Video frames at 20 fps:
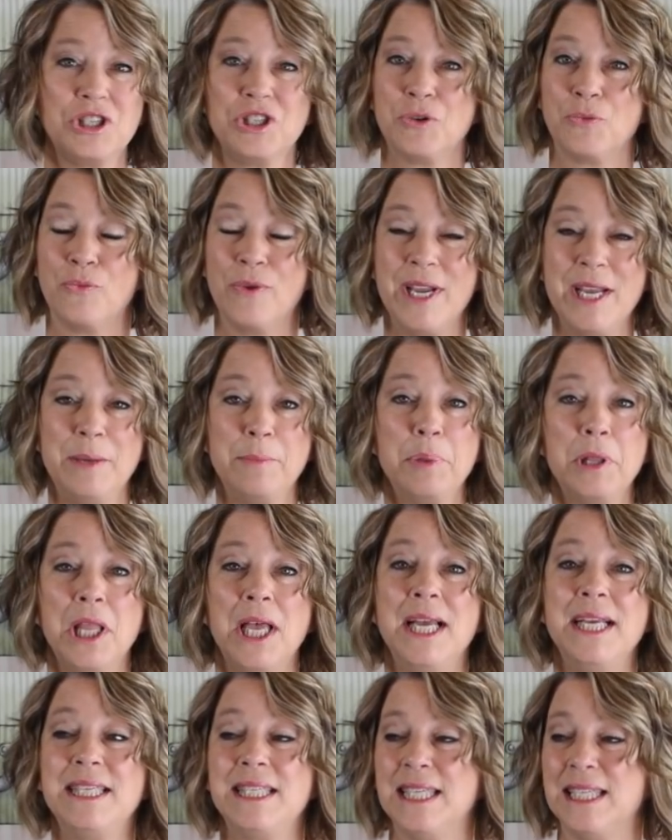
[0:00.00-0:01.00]
serene
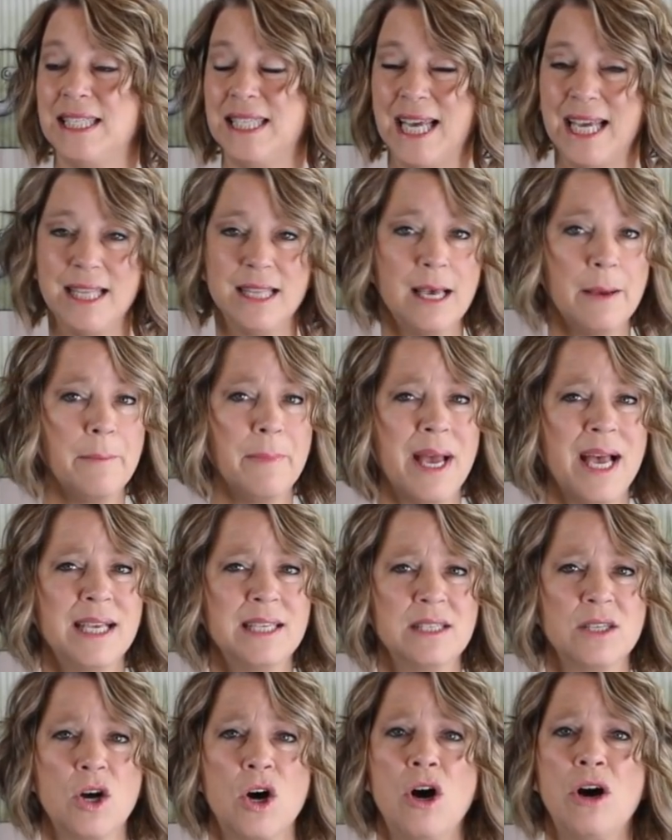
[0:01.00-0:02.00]
place to take that
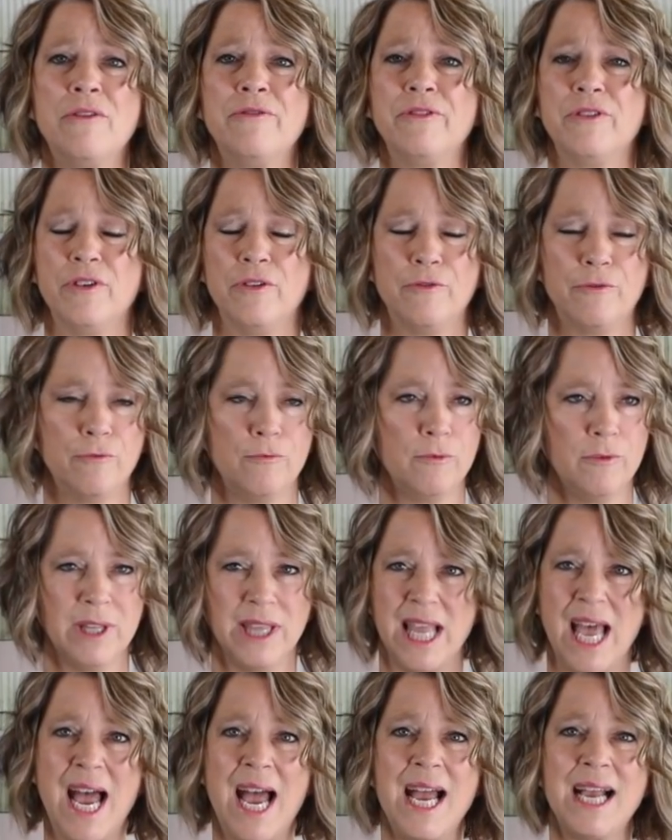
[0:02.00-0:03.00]
mask off,
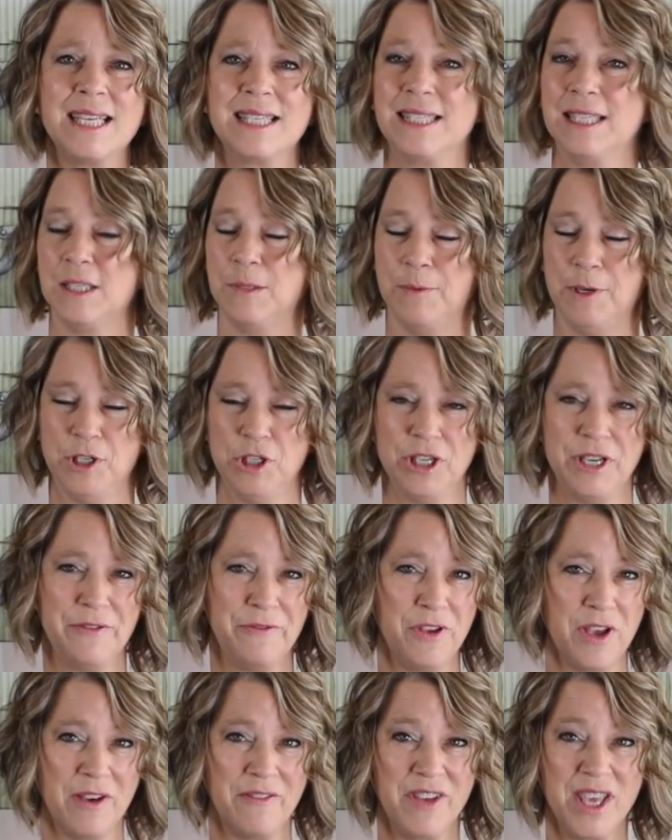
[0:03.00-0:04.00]
relax, especially
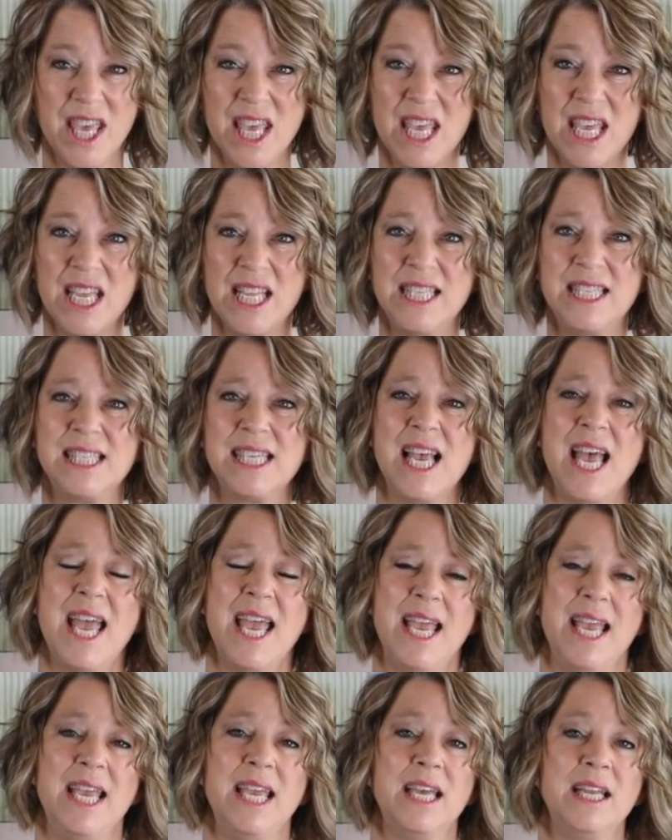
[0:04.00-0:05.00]
if you have kids,
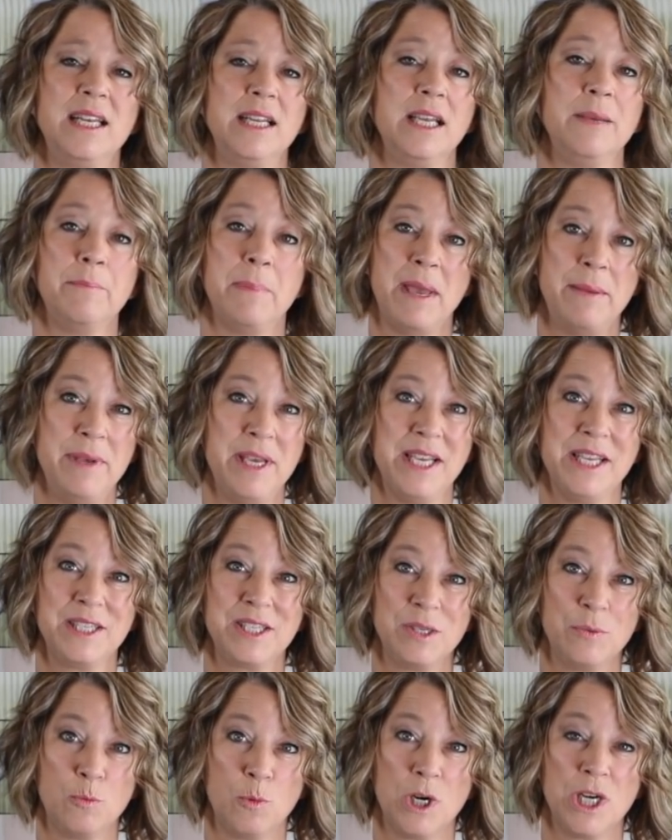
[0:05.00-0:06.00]
and maybe get
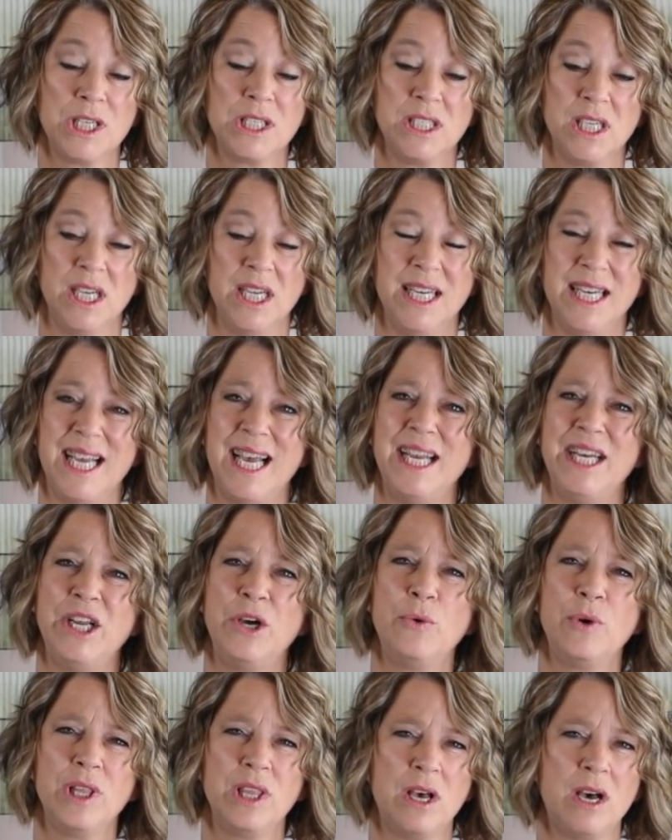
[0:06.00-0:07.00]
some work done. I
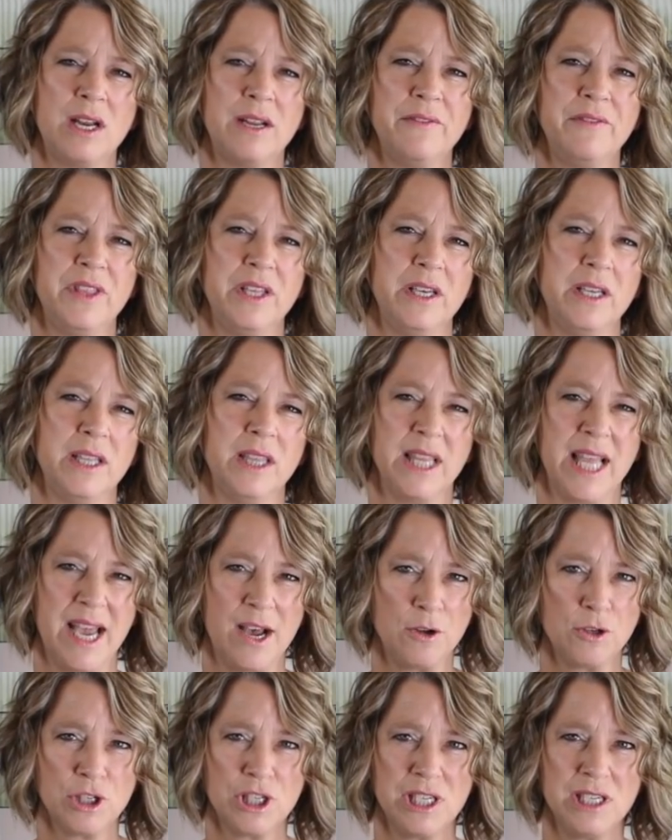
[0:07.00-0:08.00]
know a lot of the
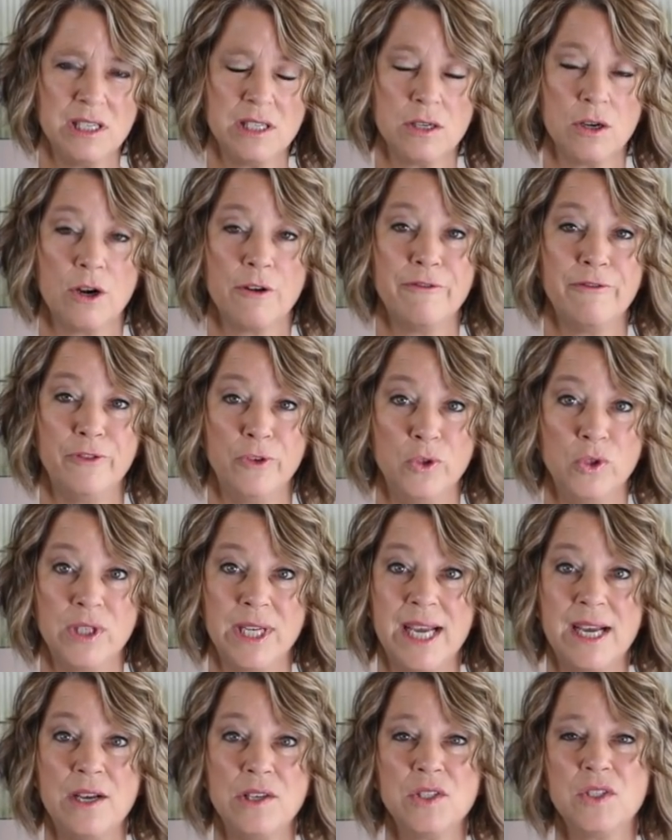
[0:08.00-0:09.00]
lounges are full
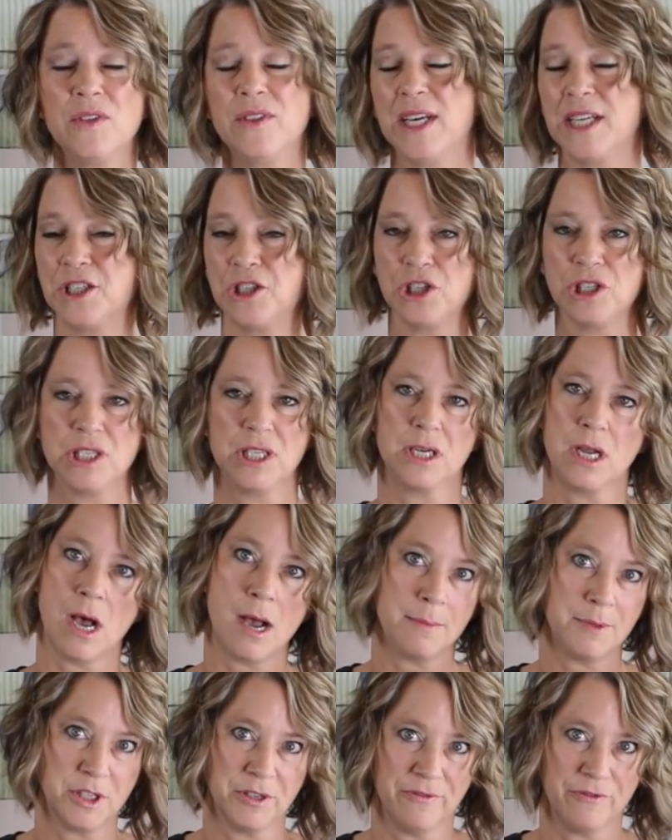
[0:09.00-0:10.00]
now, so that's just an
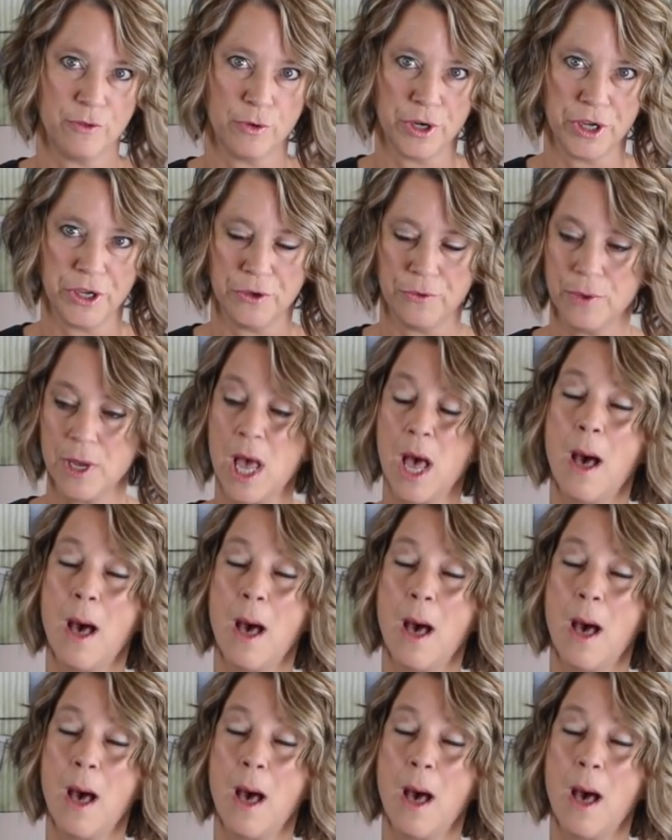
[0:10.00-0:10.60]
option for you.